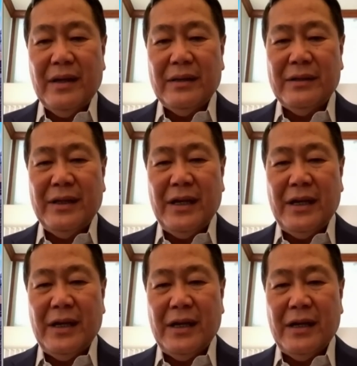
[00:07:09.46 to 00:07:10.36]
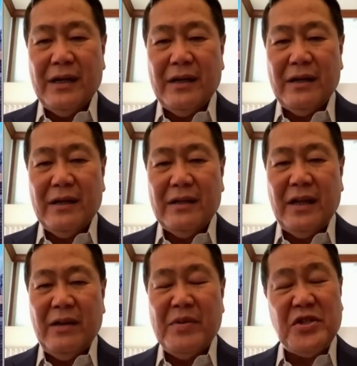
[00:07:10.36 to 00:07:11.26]
the the
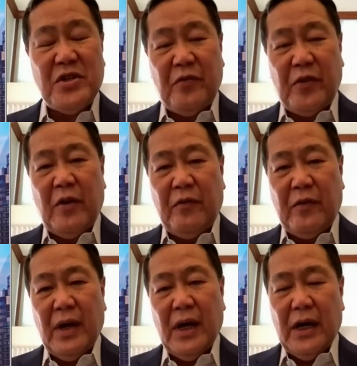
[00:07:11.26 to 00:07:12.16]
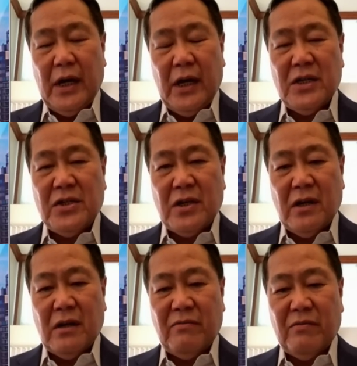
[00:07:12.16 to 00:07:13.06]
Mischief Reef is
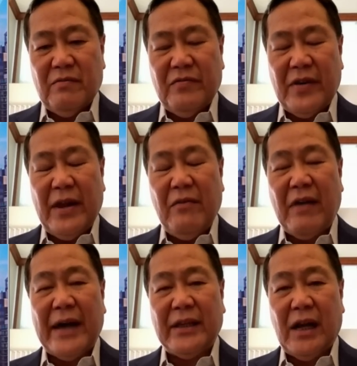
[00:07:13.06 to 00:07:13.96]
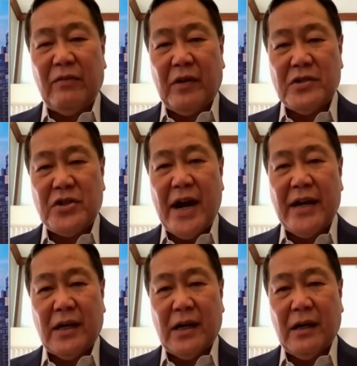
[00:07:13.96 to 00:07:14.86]
very vital for
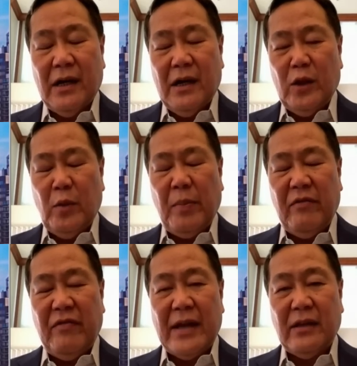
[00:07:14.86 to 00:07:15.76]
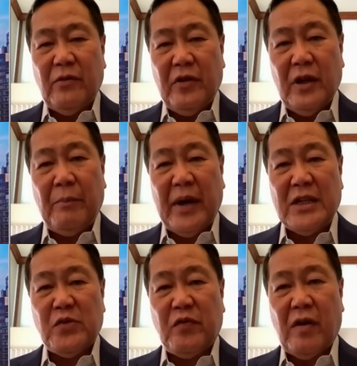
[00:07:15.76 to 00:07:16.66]
China to prevent the Philippines
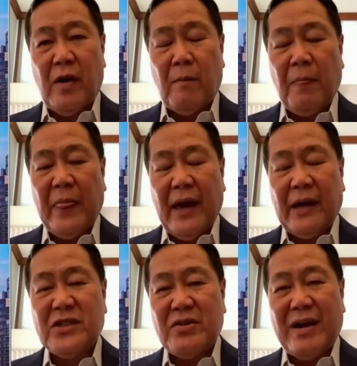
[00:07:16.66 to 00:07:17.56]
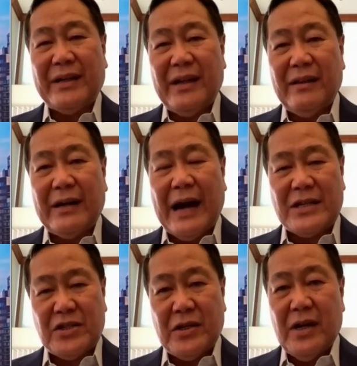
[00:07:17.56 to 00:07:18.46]
from extracting the
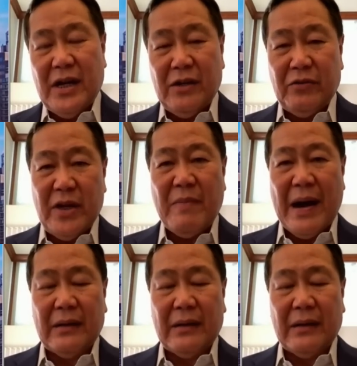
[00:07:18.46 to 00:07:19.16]
gas in Reed Bank.